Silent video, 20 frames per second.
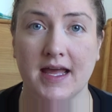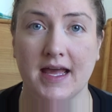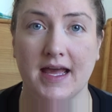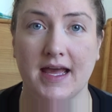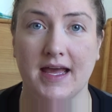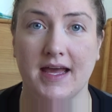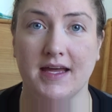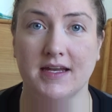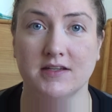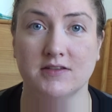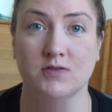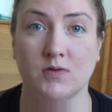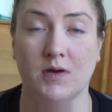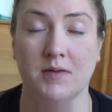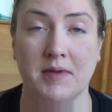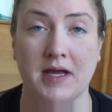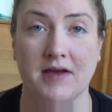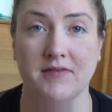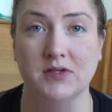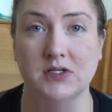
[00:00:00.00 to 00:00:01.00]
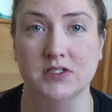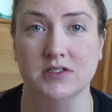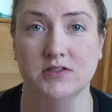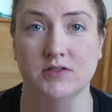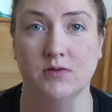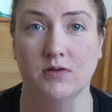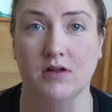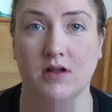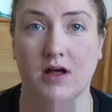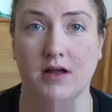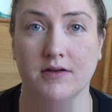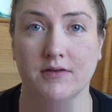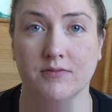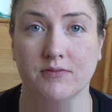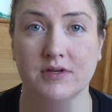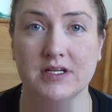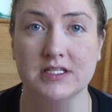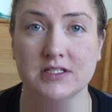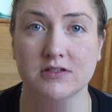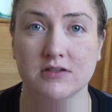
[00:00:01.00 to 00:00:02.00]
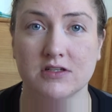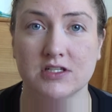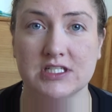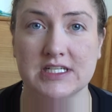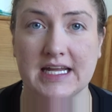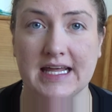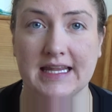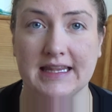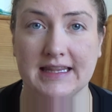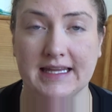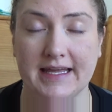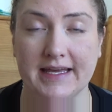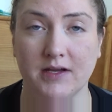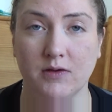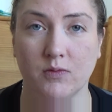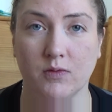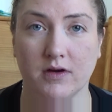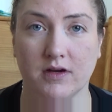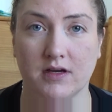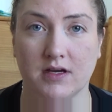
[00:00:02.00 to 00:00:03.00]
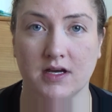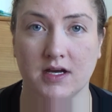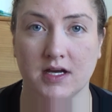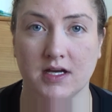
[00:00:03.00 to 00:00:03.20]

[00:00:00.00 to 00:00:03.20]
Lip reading: and so I'm having to do a lot of research and legwork